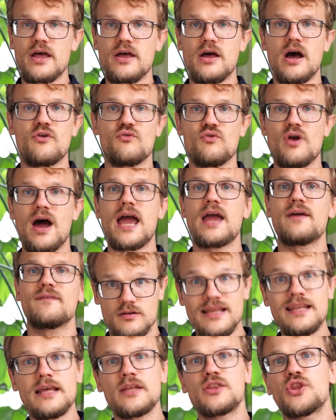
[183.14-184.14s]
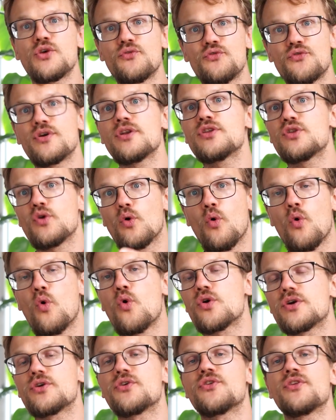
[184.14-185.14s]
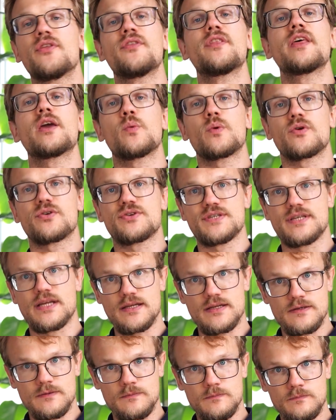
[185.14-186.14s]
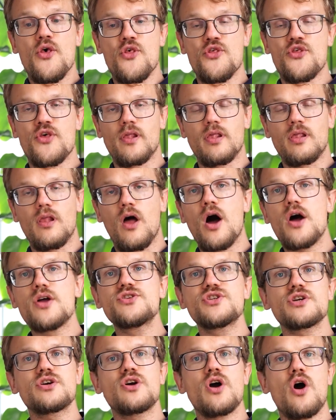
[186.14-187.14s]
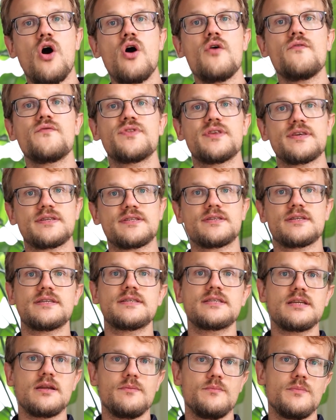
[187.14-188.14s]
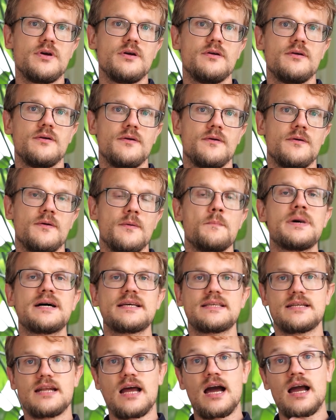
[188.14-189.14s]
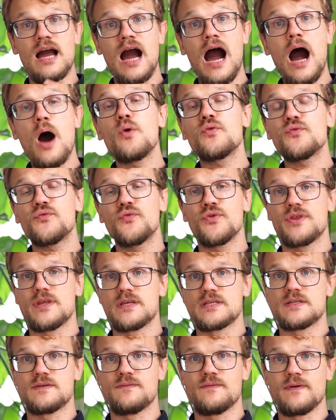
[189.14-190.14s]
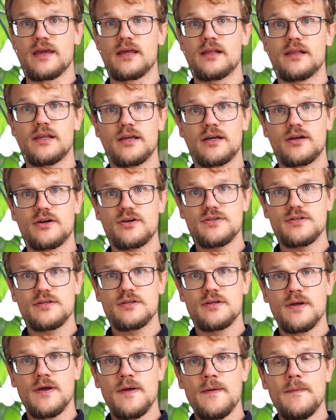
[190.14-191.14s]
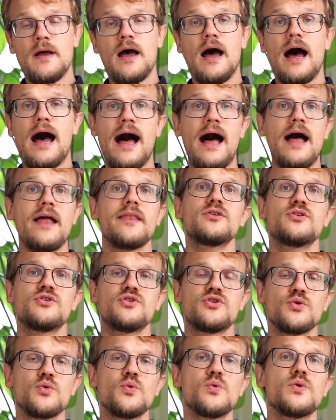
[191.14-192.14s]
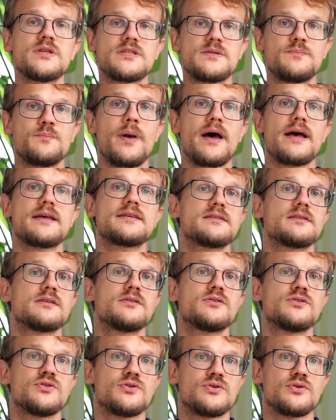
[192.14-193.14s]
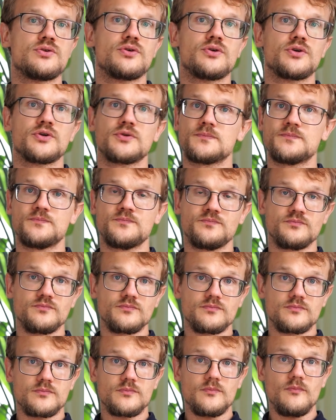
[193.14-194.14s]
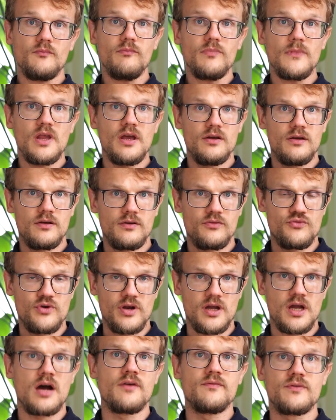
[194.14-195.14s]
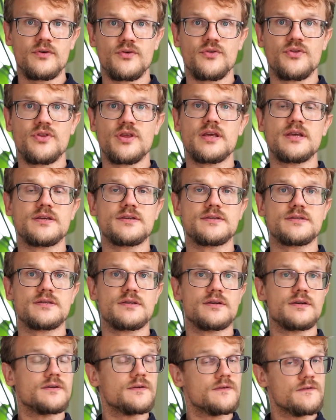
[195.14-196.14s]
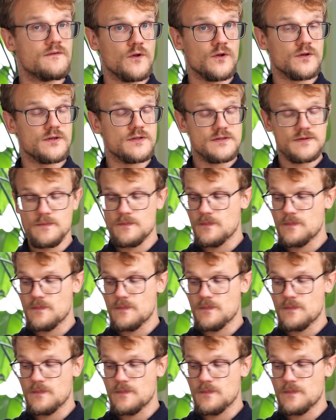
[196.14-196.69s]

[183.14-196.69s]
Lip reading: arrive in a different order than they were sent. The logic of the system must account for these failures and do its best to recover these faults.